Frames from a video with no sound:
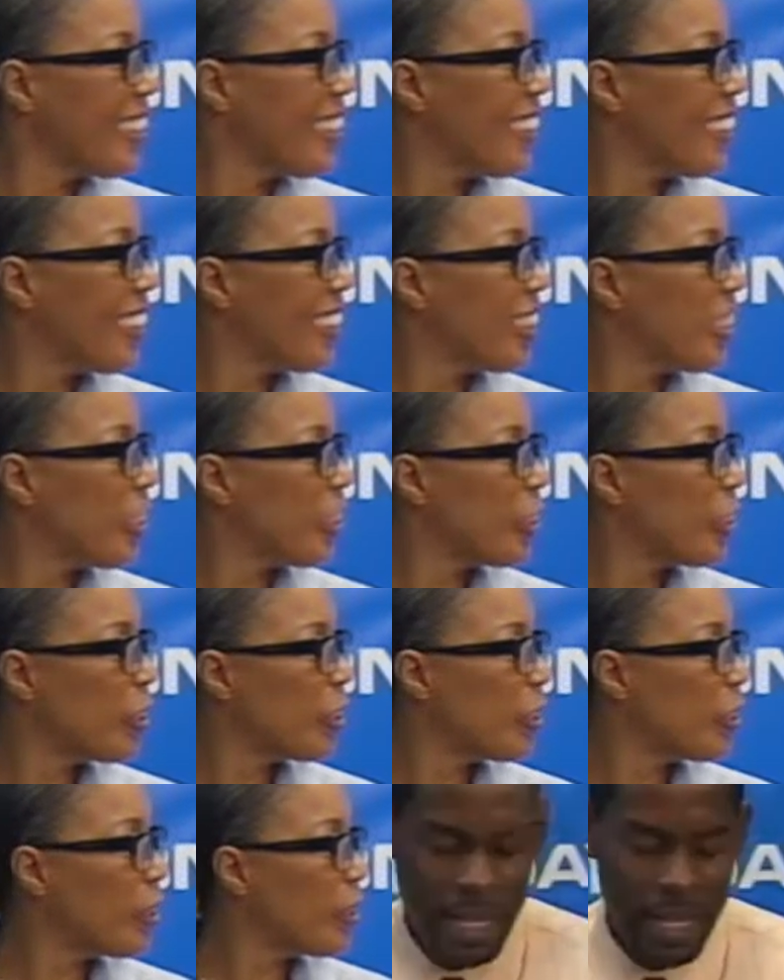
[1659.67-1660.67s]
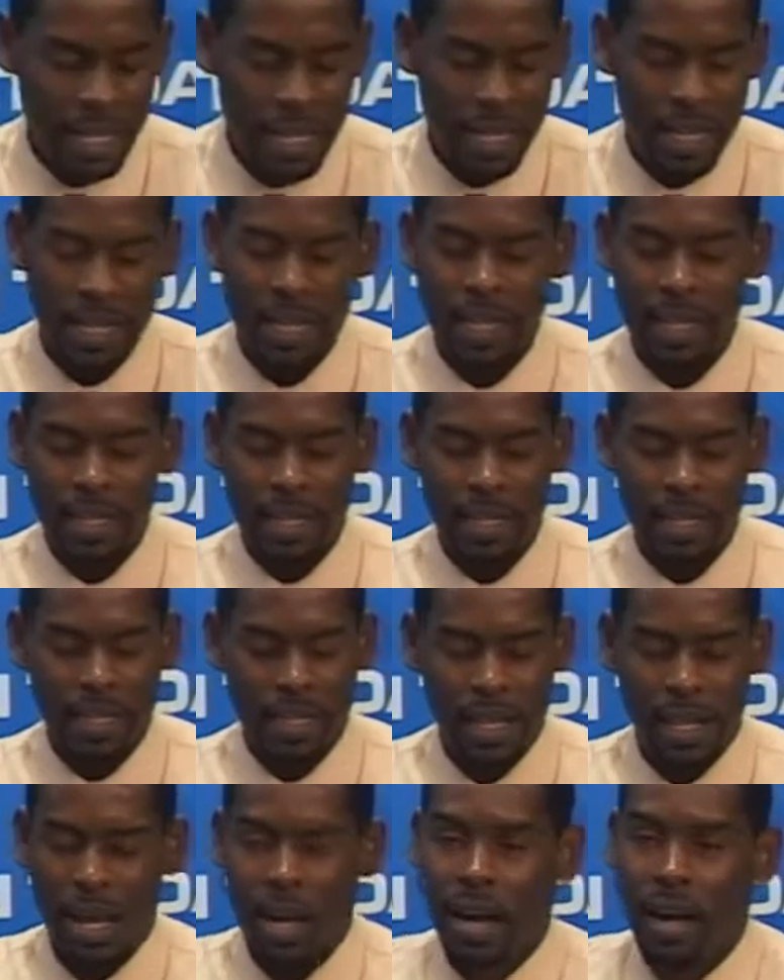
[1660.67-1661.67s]
There you go. We
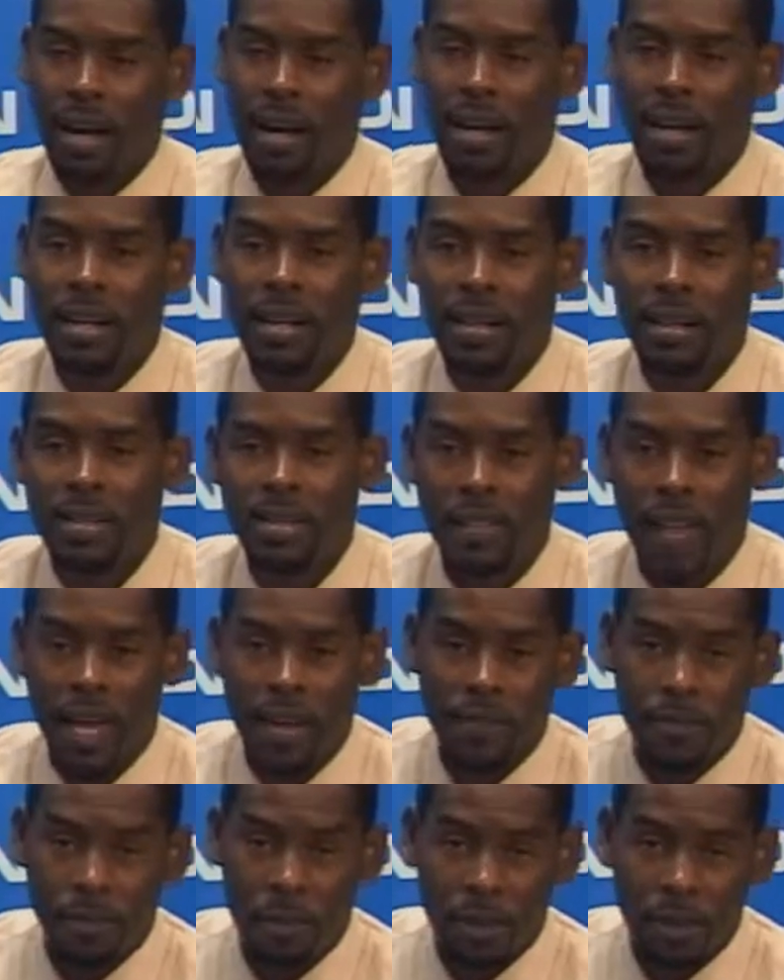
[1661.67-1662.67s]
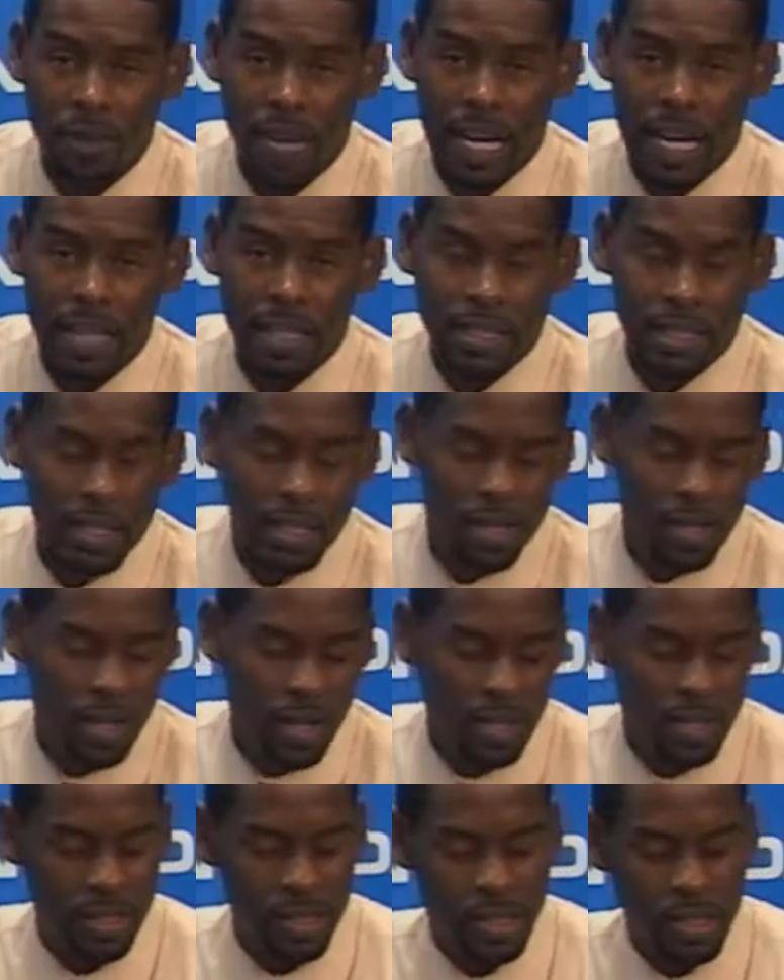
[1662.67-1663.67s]
are thankful that
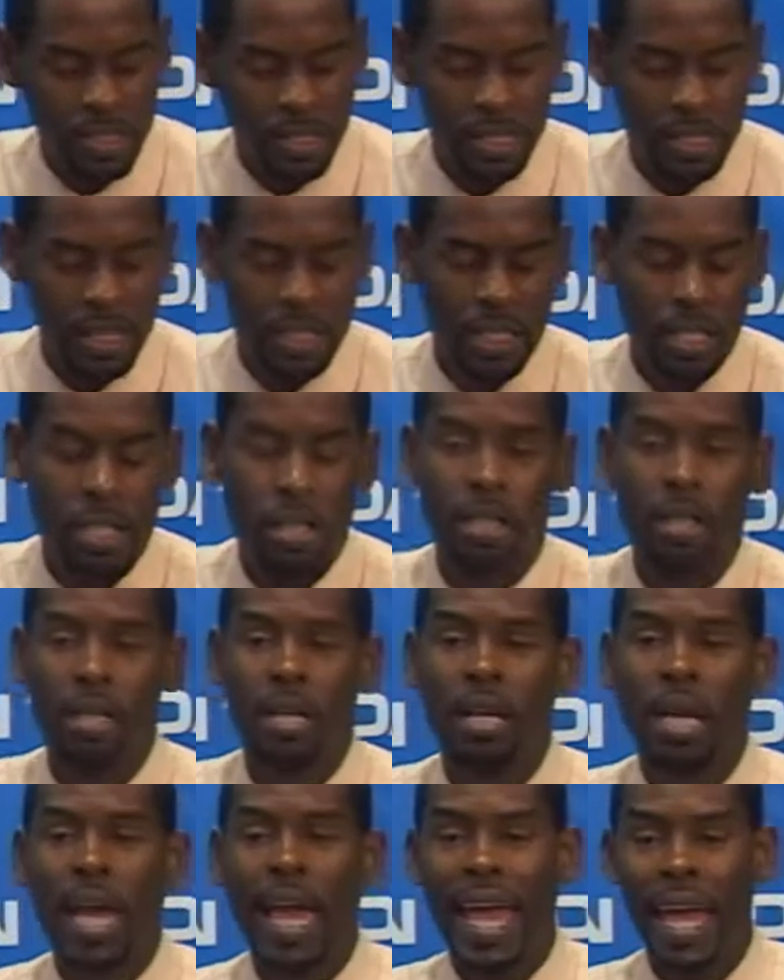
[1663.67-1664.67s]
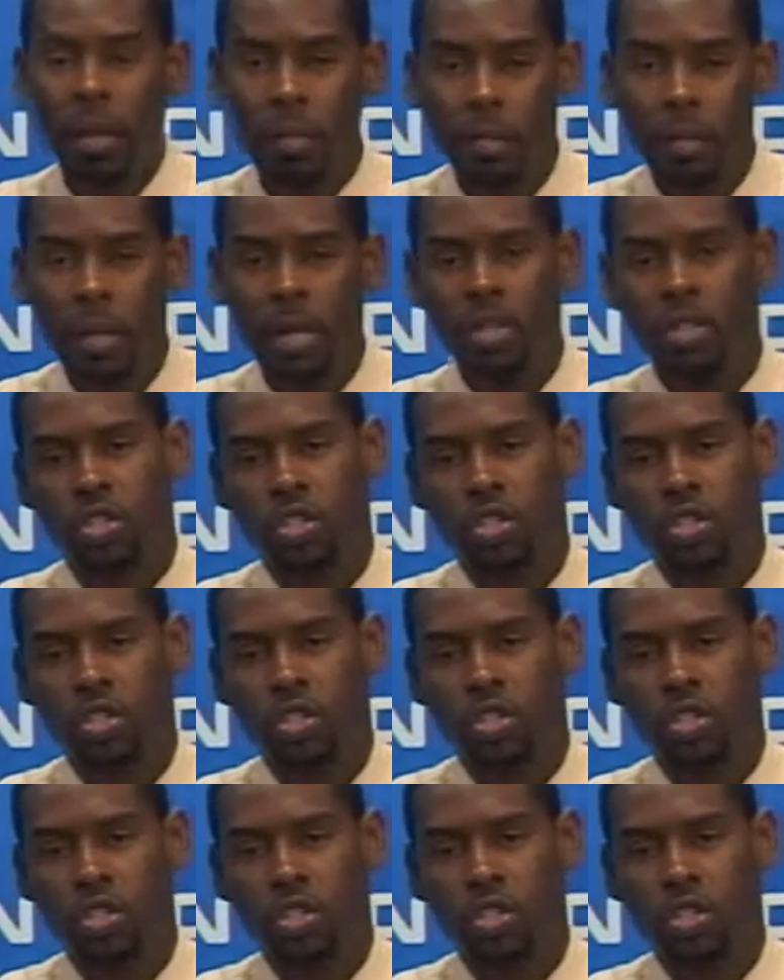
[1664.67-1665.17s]
Dr. Cindy M.